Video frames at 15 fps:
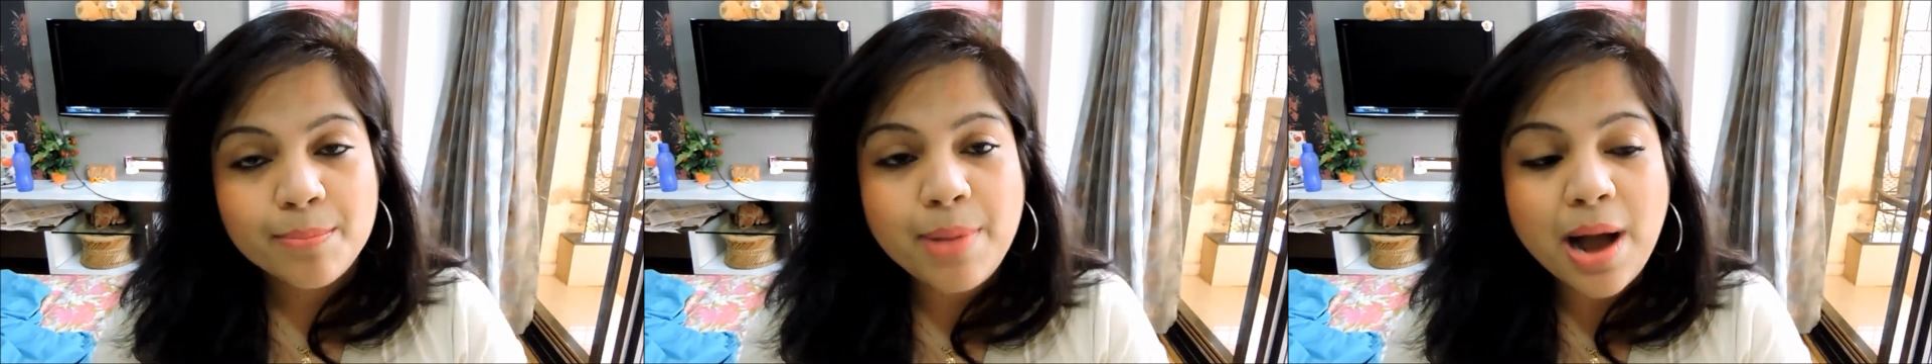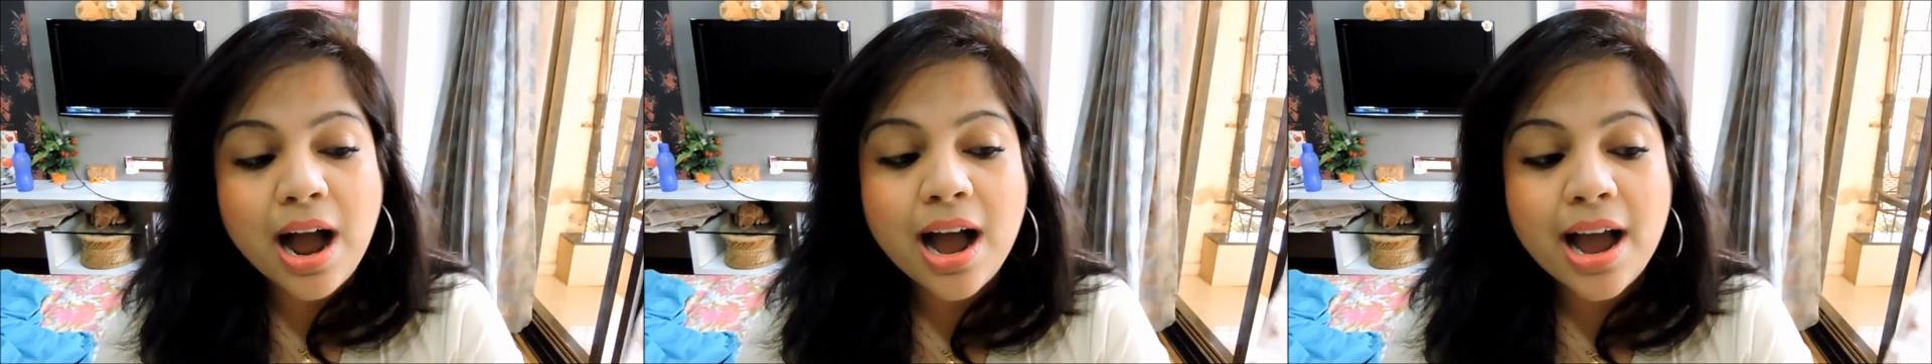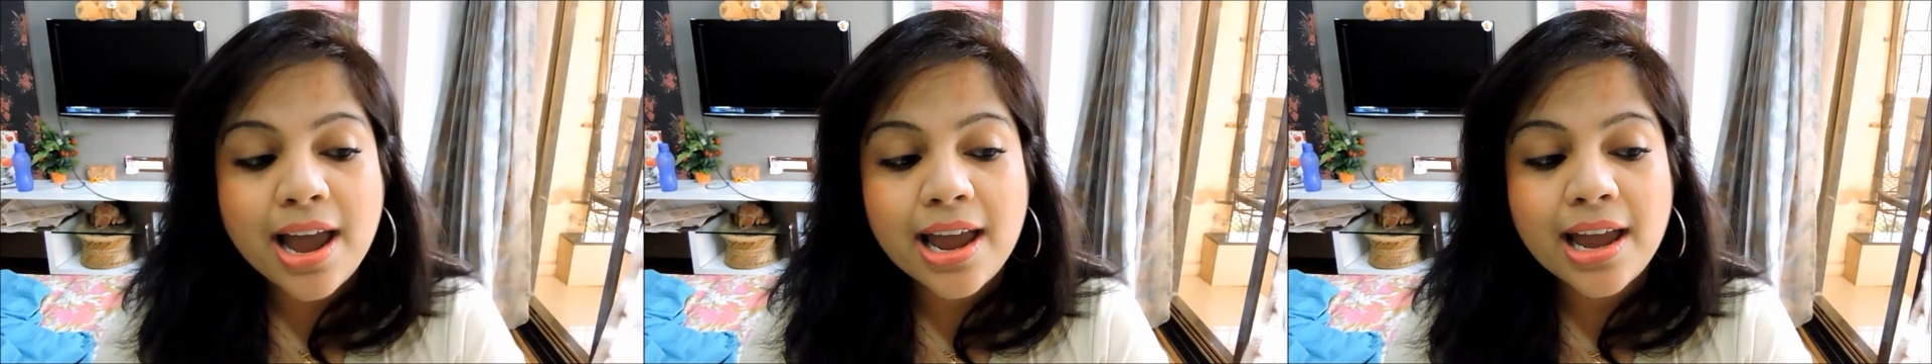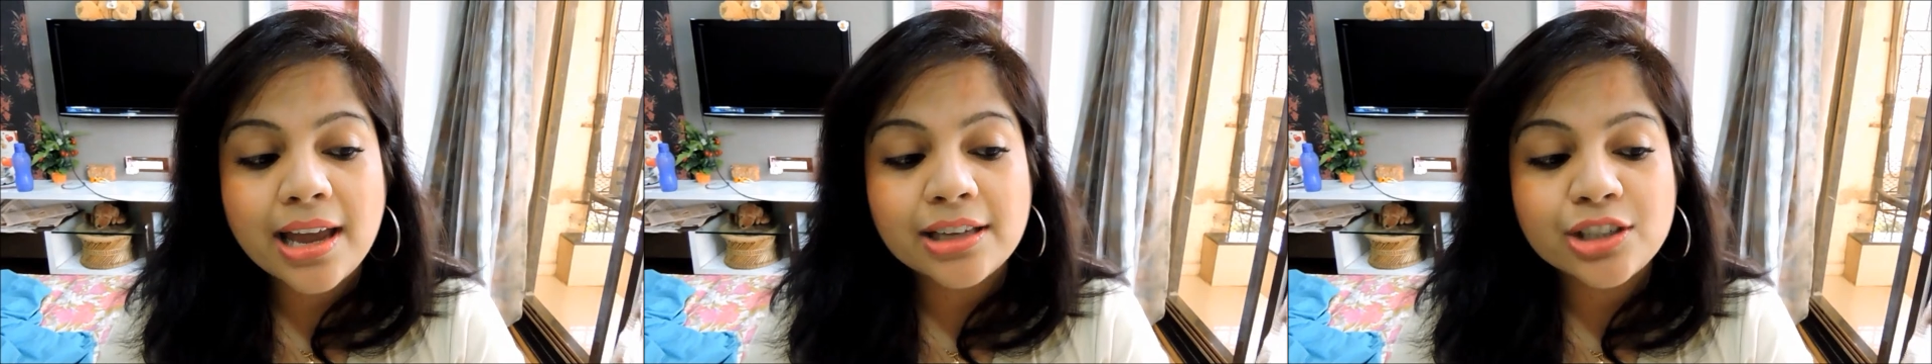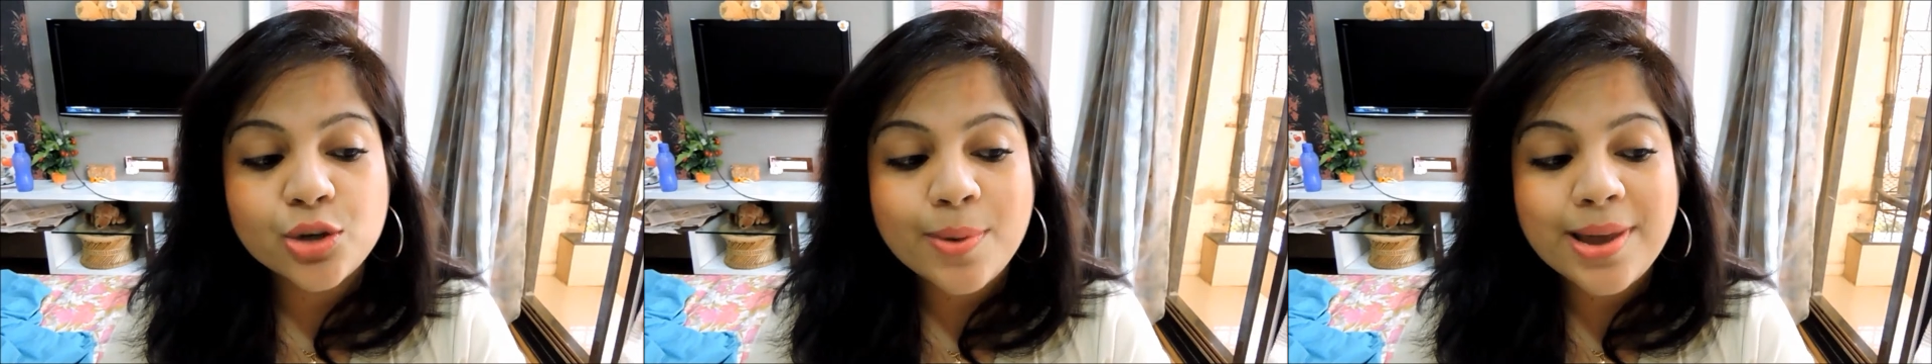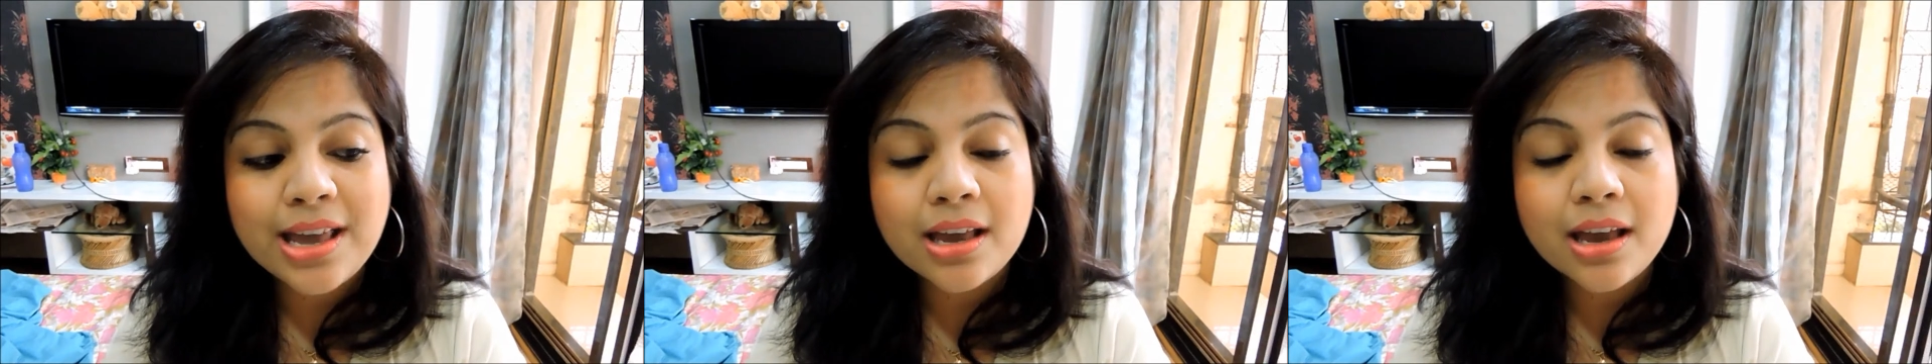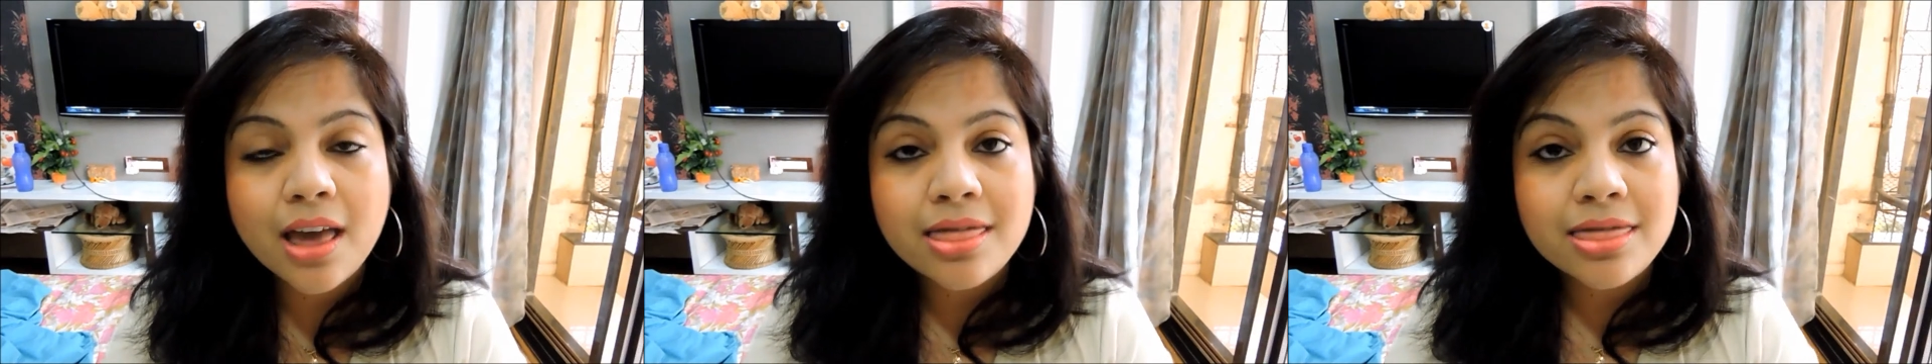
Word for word: by doing